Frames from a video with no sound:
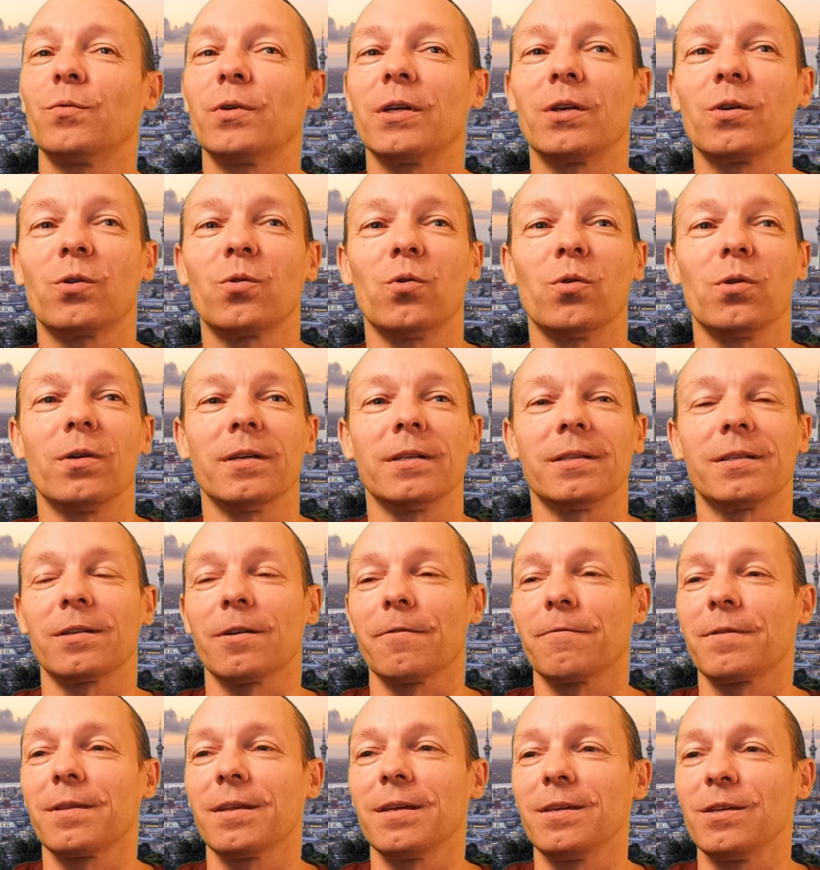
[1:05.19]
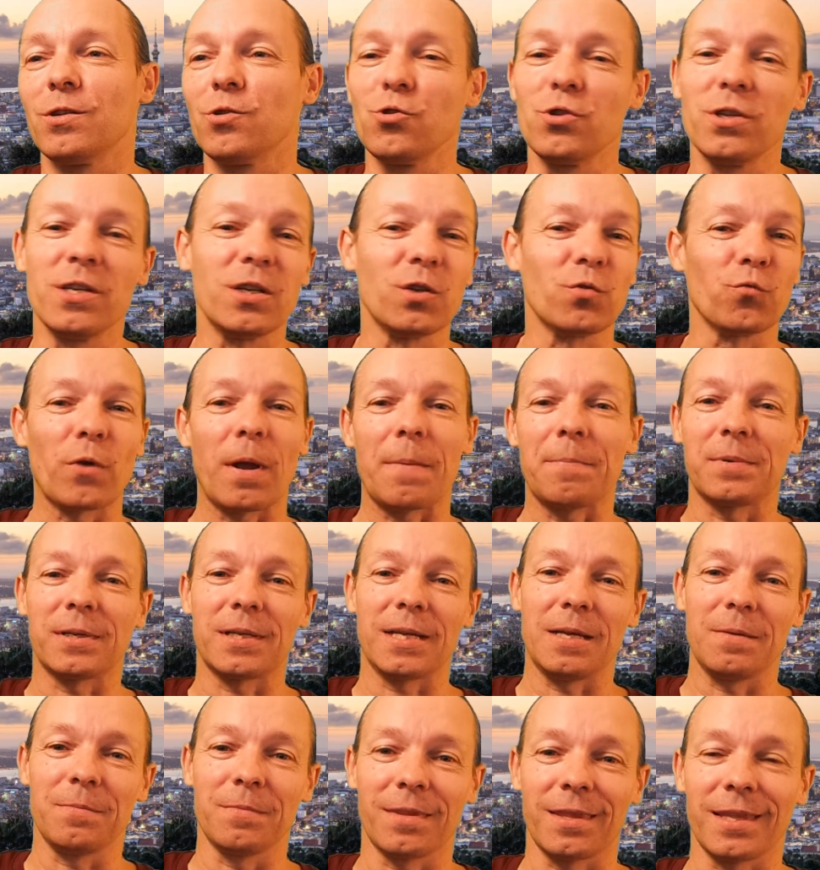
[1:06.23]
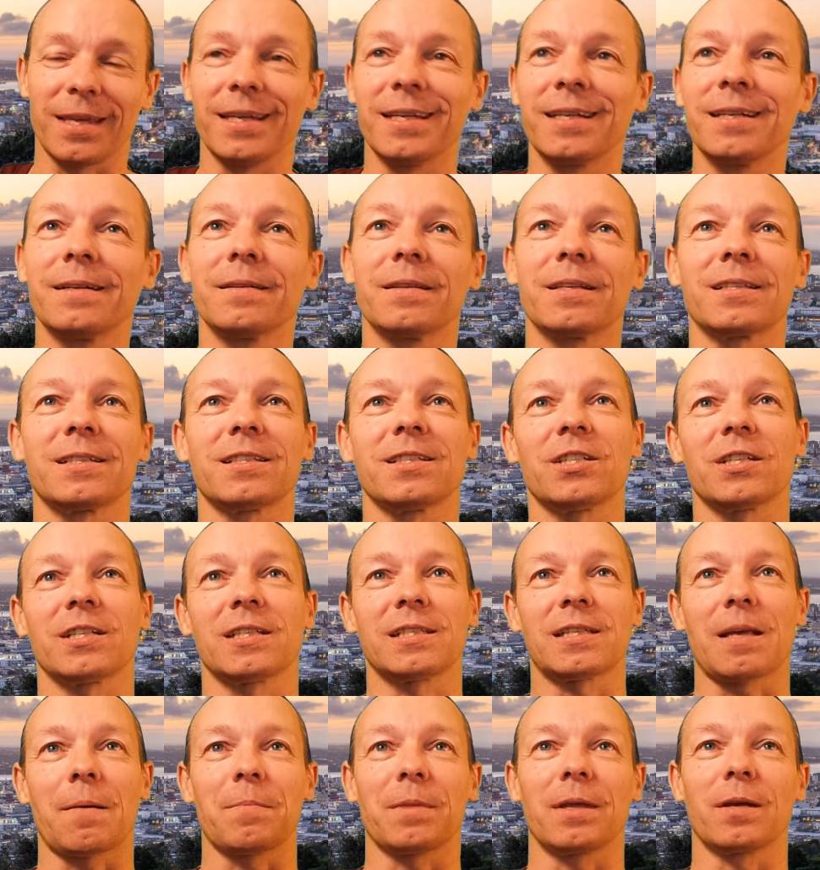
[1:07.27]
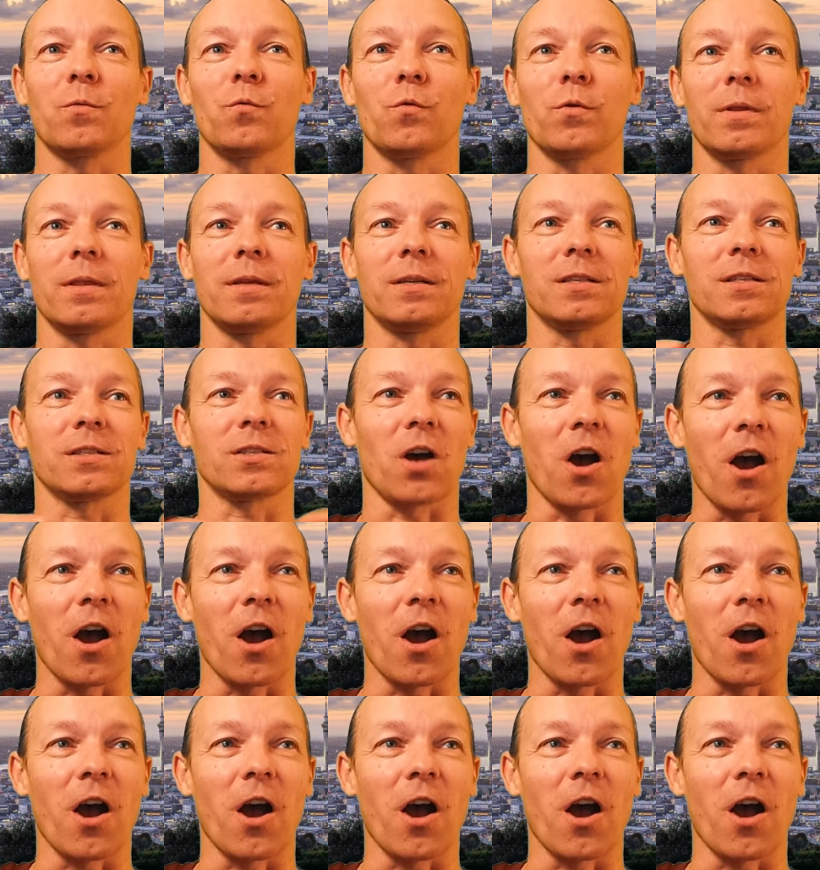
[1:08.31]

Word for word: what do you call it of the union rep team thing this is just something where they're just